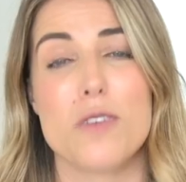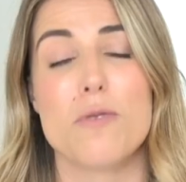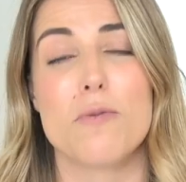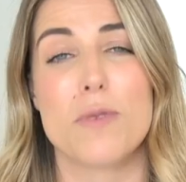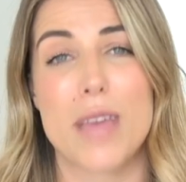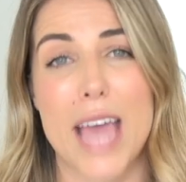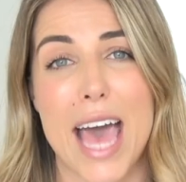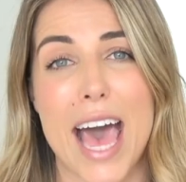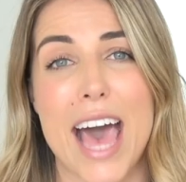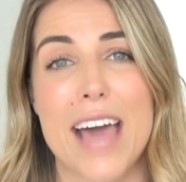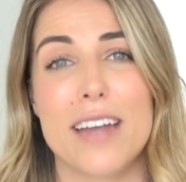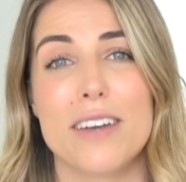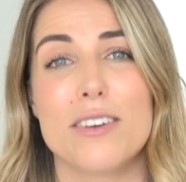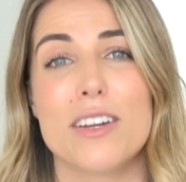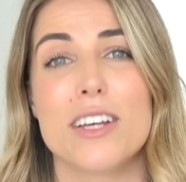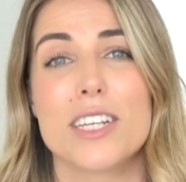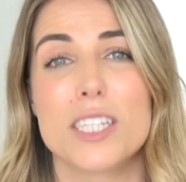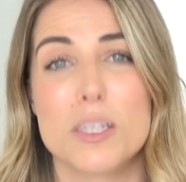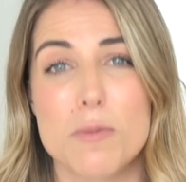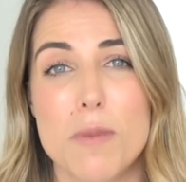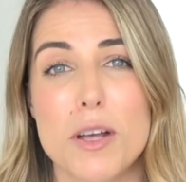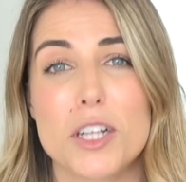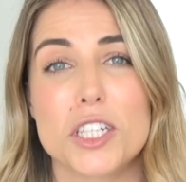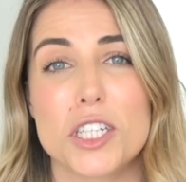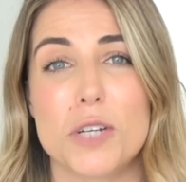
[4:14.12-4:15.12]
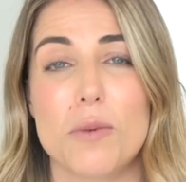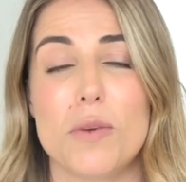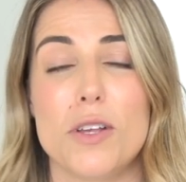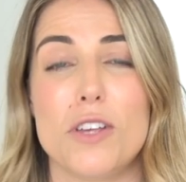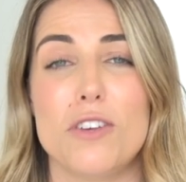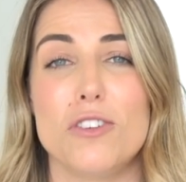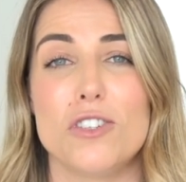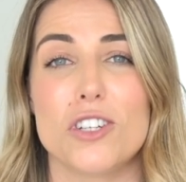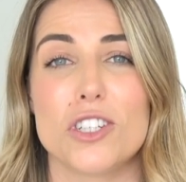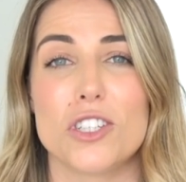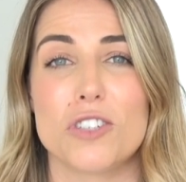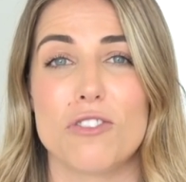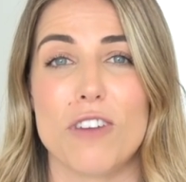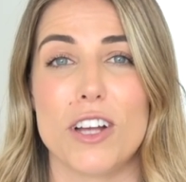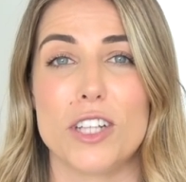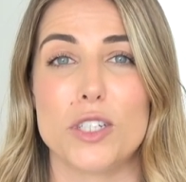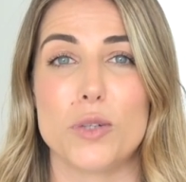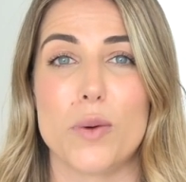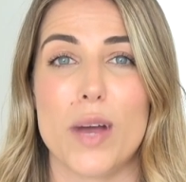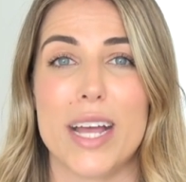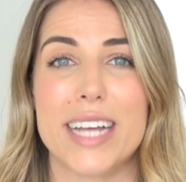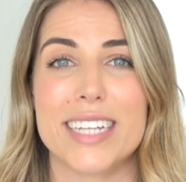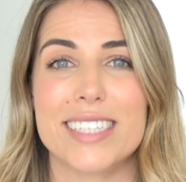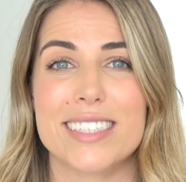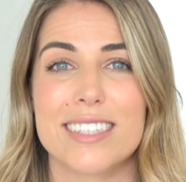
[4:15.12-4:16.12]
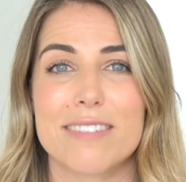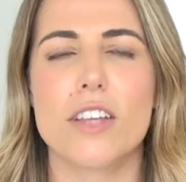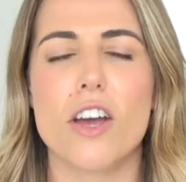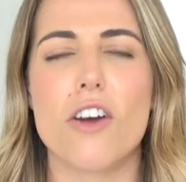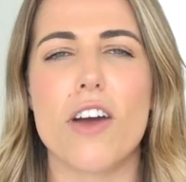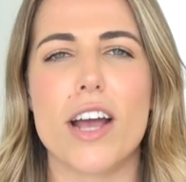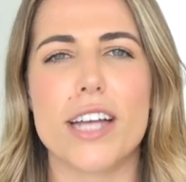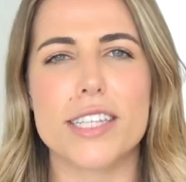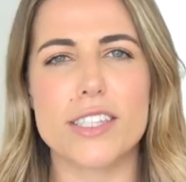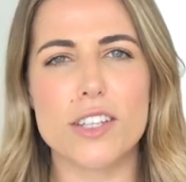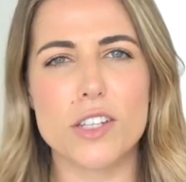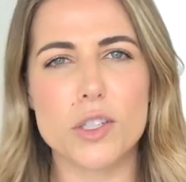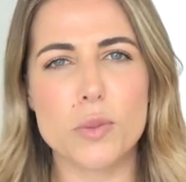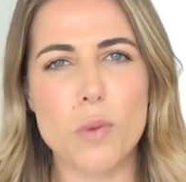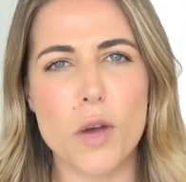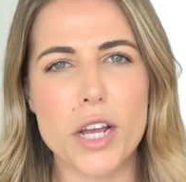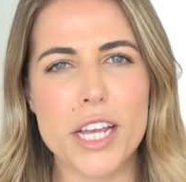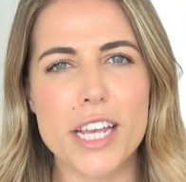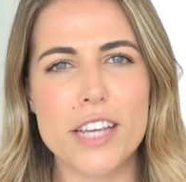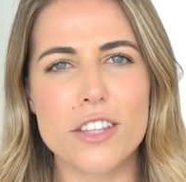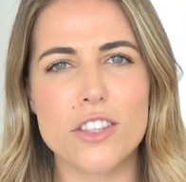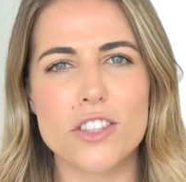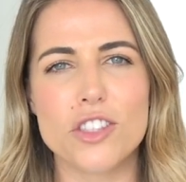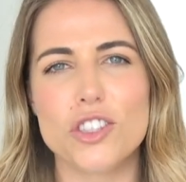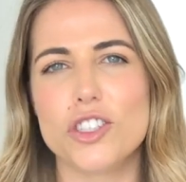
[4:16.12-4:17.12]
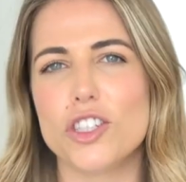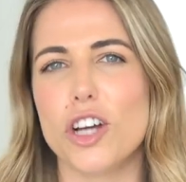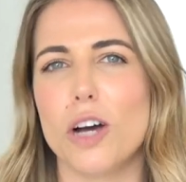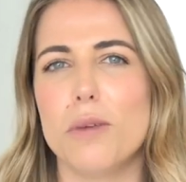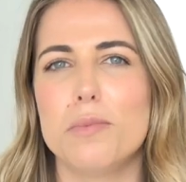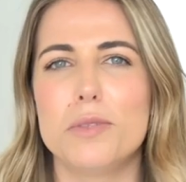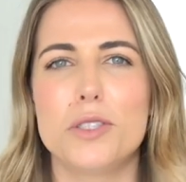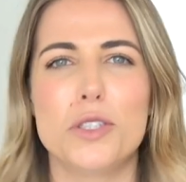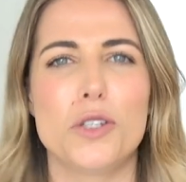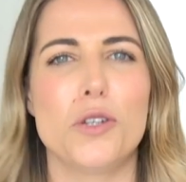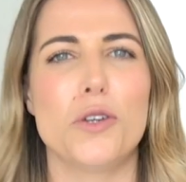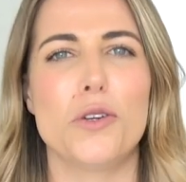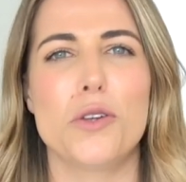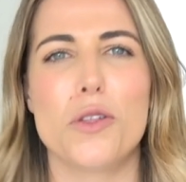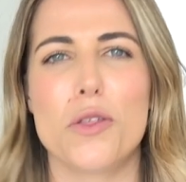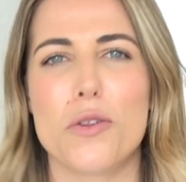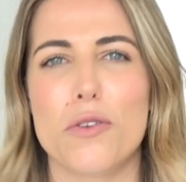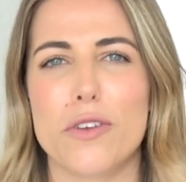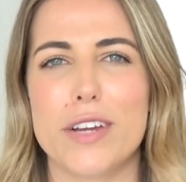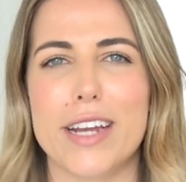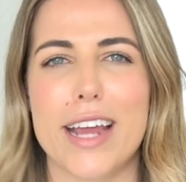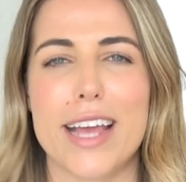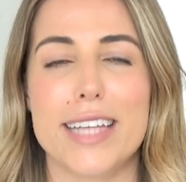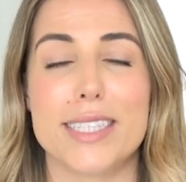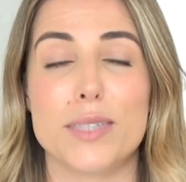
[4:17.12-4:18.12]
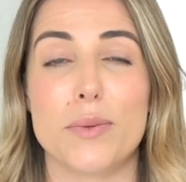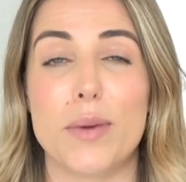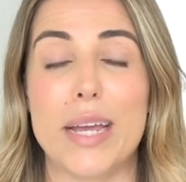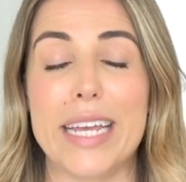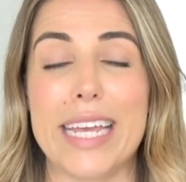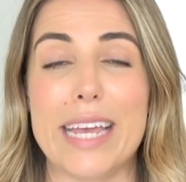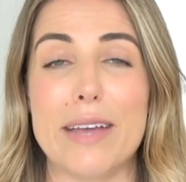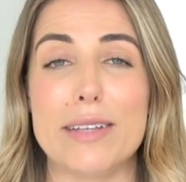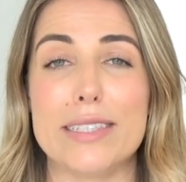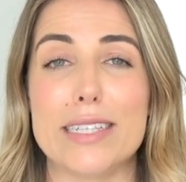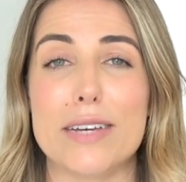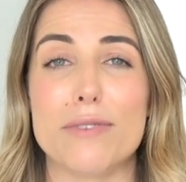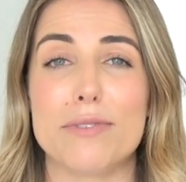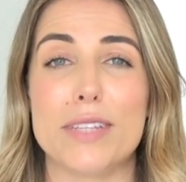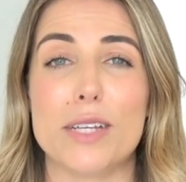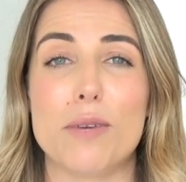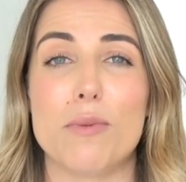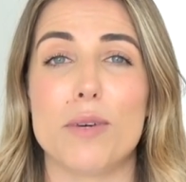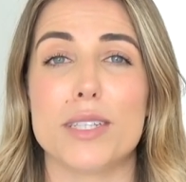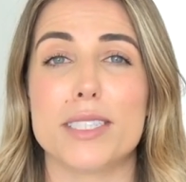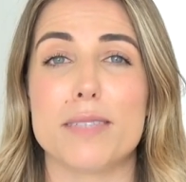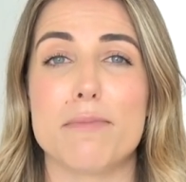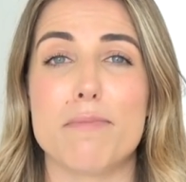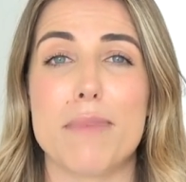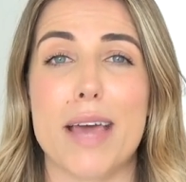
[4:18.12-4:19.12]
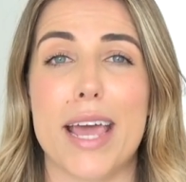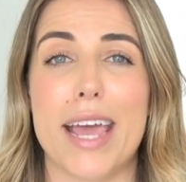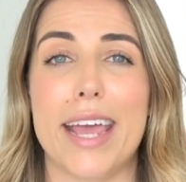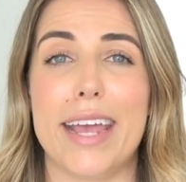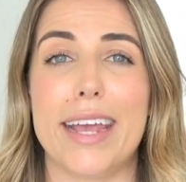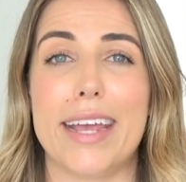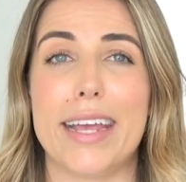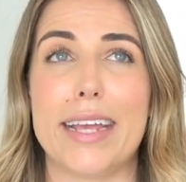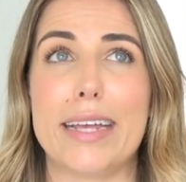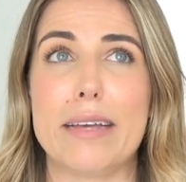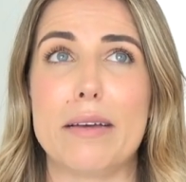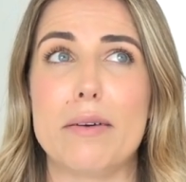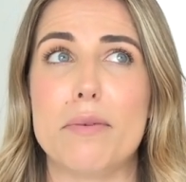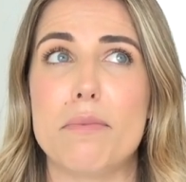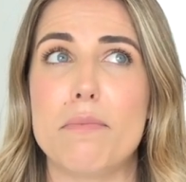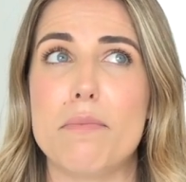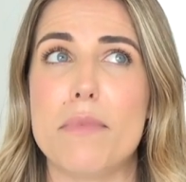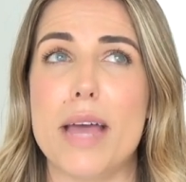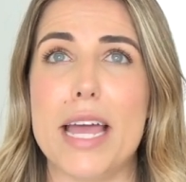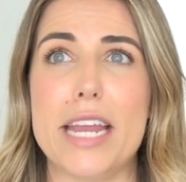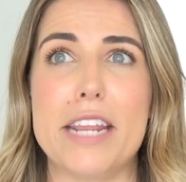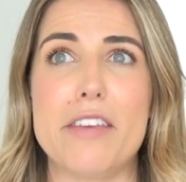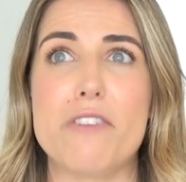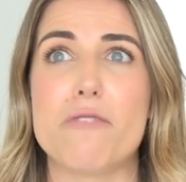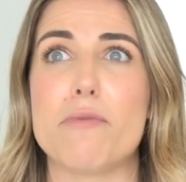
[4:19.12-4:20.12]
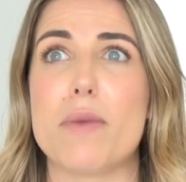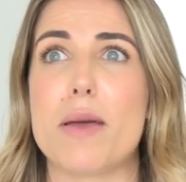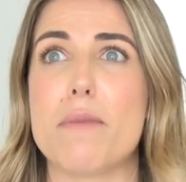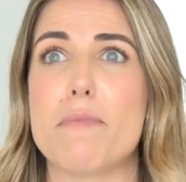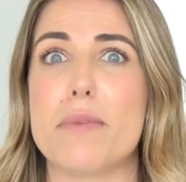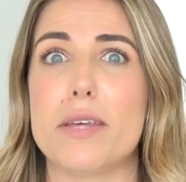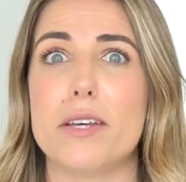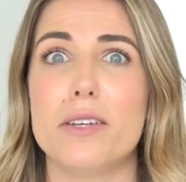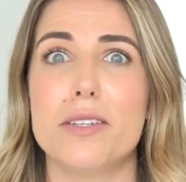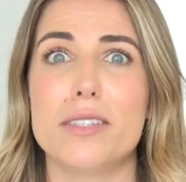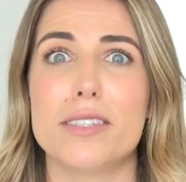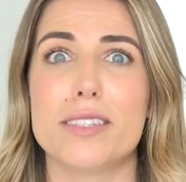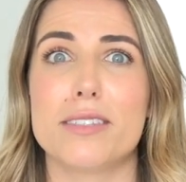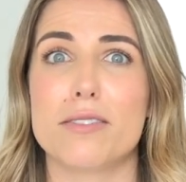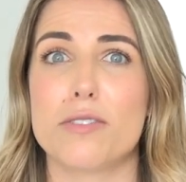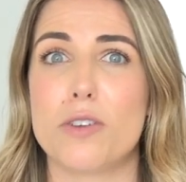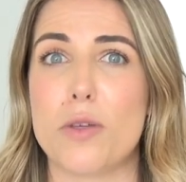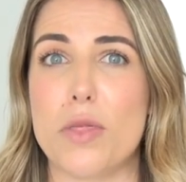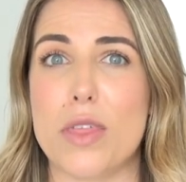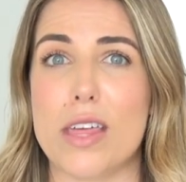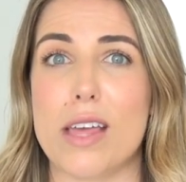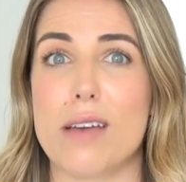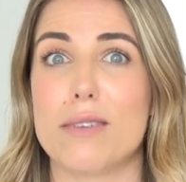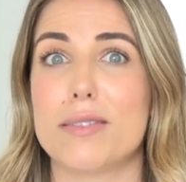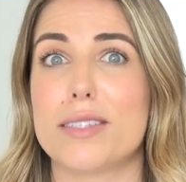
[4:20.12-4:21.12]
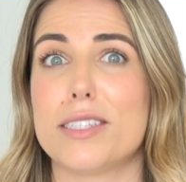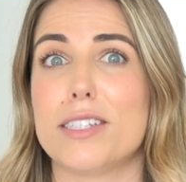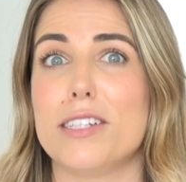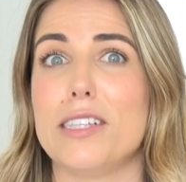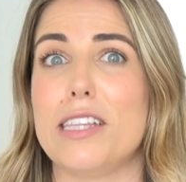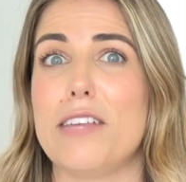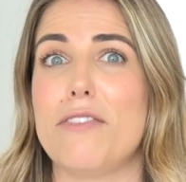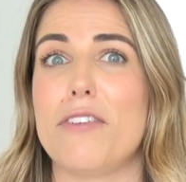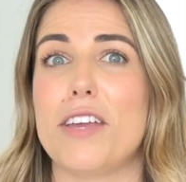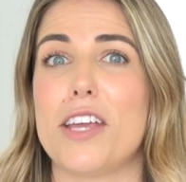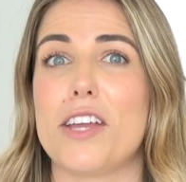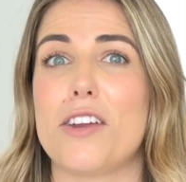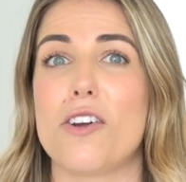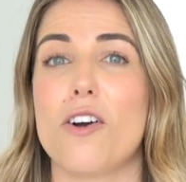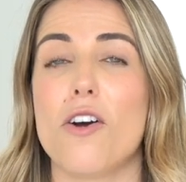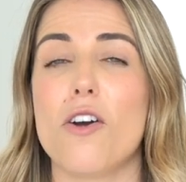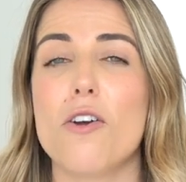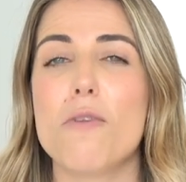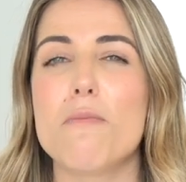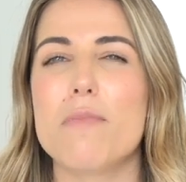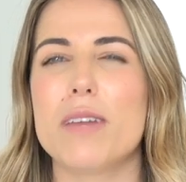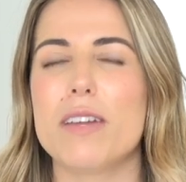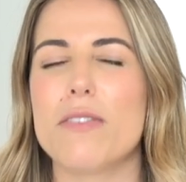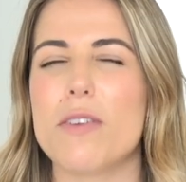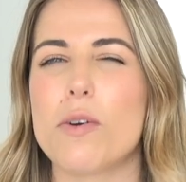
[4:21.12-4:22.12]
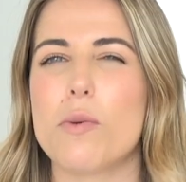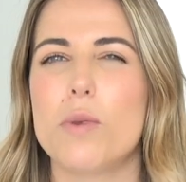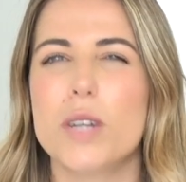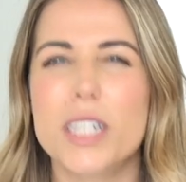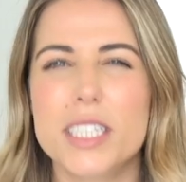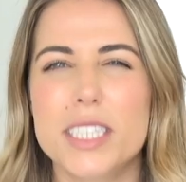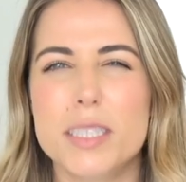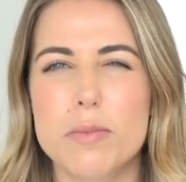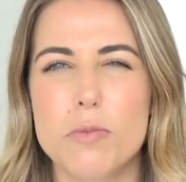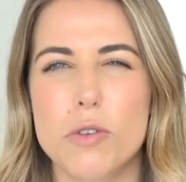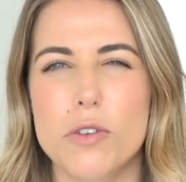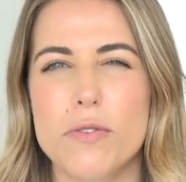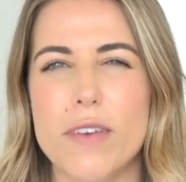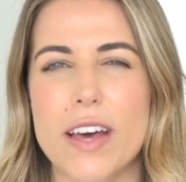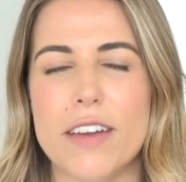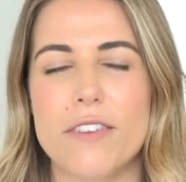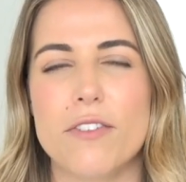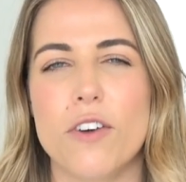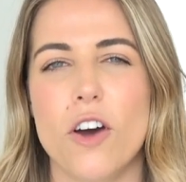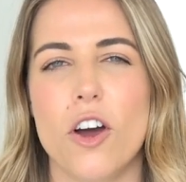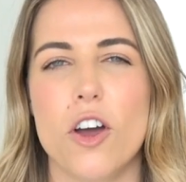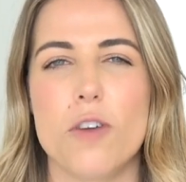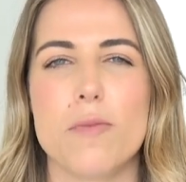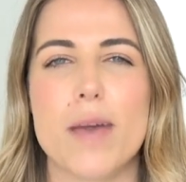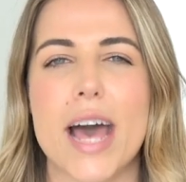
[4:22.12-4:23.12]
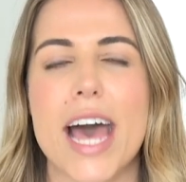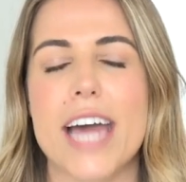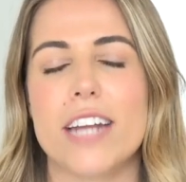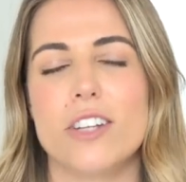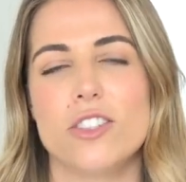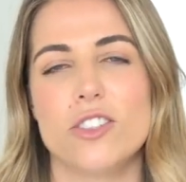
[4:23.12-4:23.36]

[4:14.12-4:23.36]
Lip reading: you can, especially when you just graduate. All right, so I was working at this job 2 to 3 days a week. It definitely wasn't paying any of my bills. Good thing I was still living at home, but if I wanted to move out of home, I had